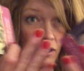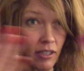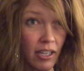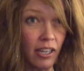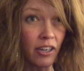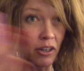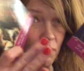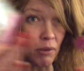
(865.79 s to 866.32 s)

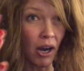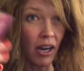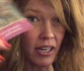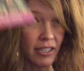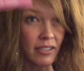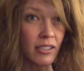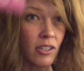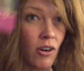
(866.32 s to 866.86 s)
get your
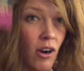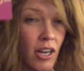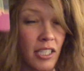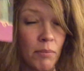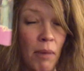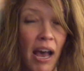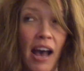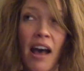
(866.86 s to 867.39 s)
bodies to cross
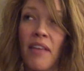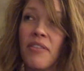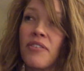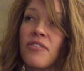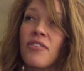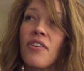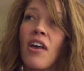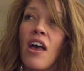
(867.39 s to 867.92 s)

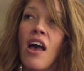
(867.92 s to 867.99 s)
paths.